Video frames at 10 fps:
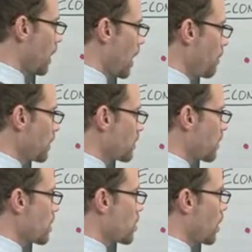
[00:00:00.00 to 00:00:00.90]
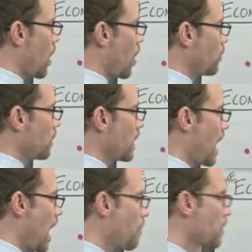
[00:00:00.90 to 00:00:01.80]
compensation only
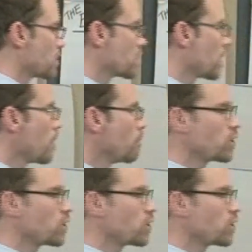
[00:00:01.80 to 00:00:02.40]
happens